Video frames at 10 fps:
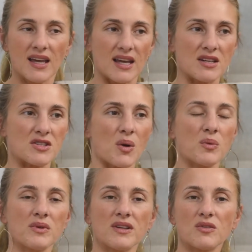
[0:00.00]
It is
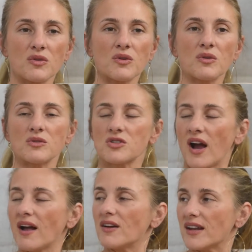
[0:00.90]
only through
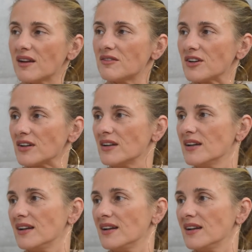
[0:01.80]
trial and effort,